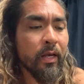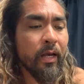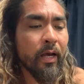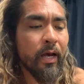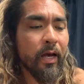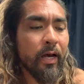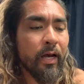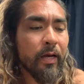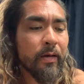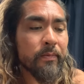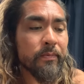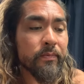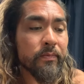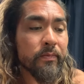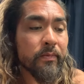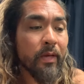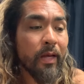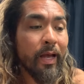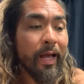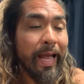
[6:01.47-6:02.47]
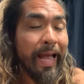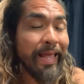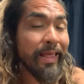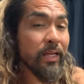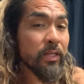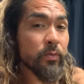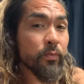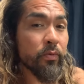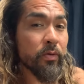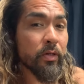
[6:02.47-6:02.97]
I think
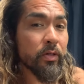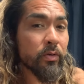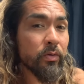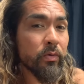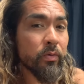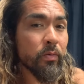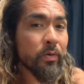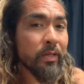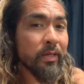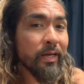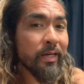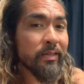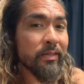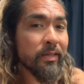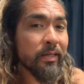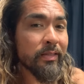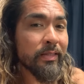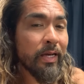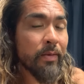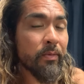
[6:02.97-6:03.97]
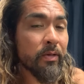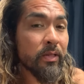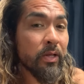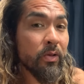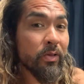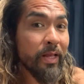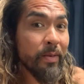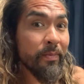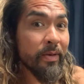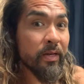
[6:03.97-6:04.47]
it's pretty cool. What do you guys think down below?
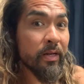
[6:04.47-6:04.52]
Let me